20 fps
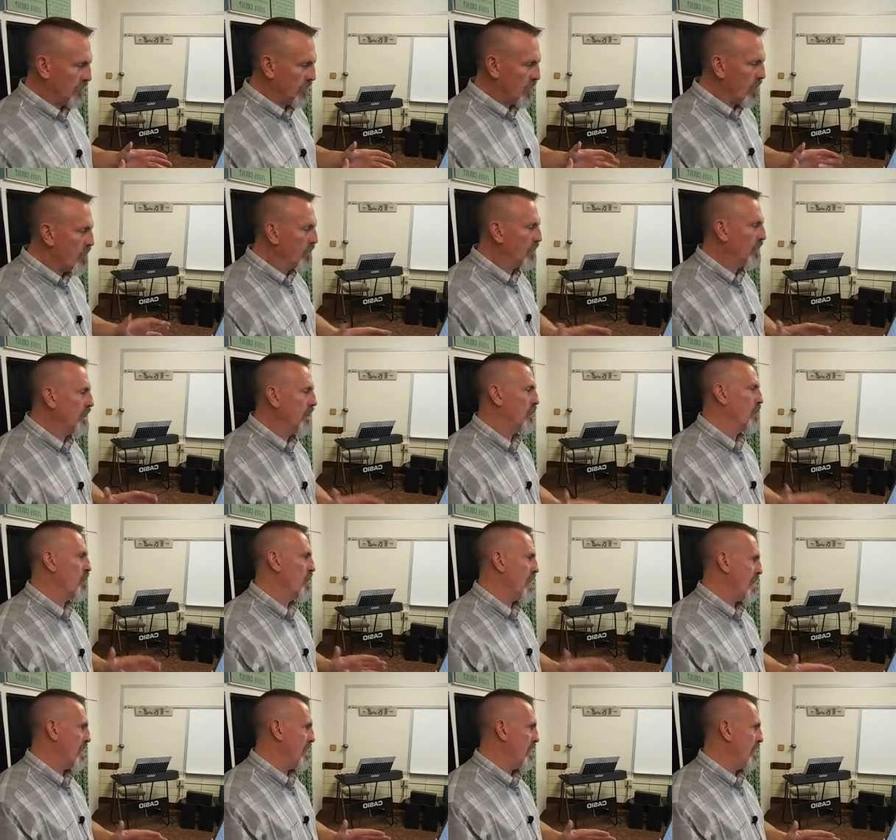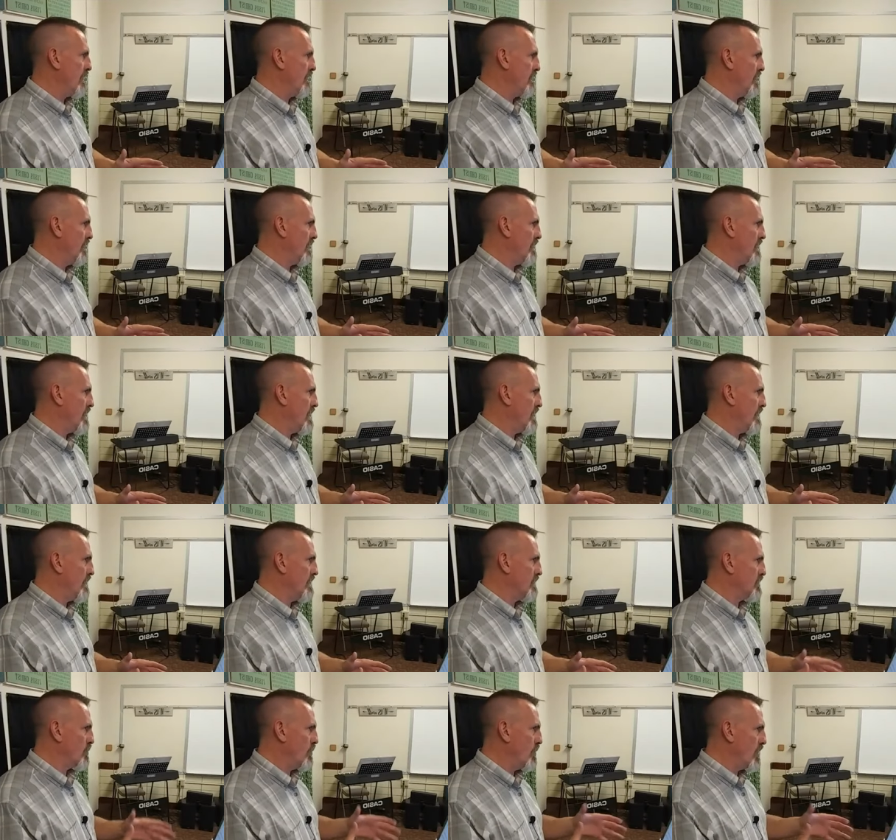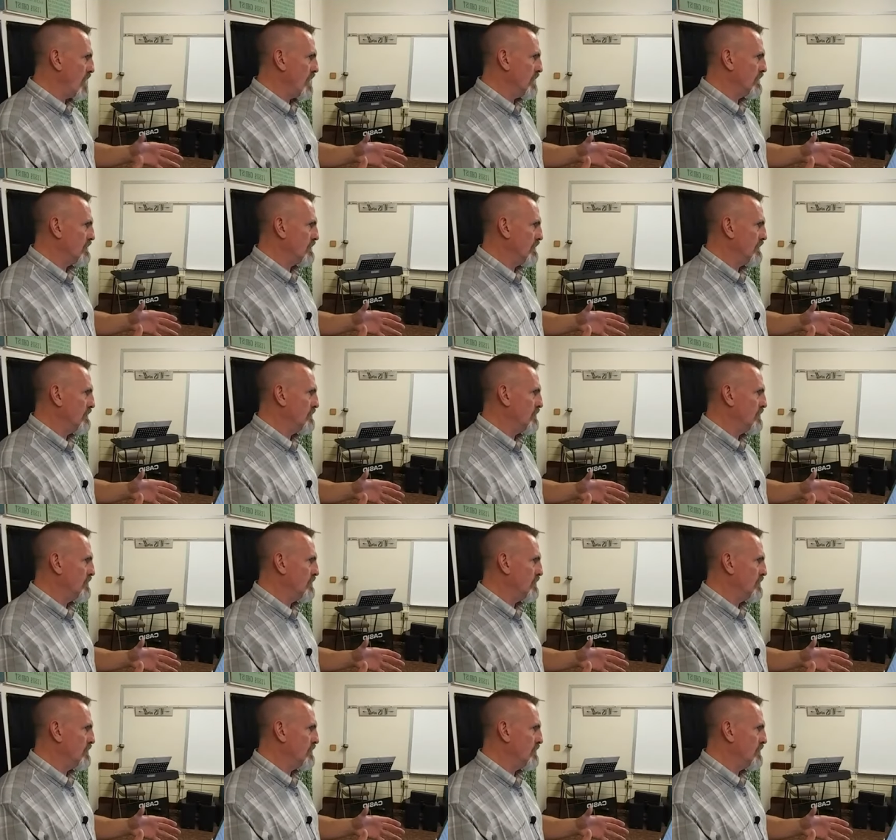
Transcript: only way that God has wisely